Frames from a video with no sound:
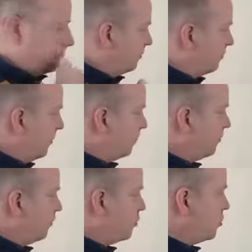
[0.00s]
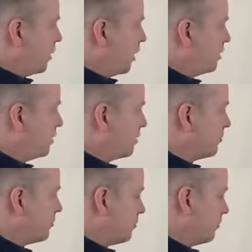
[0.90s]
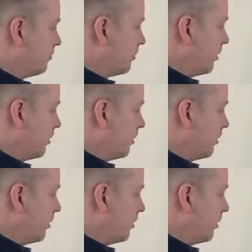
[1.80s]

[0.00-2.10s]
made a few changes. I've sort of,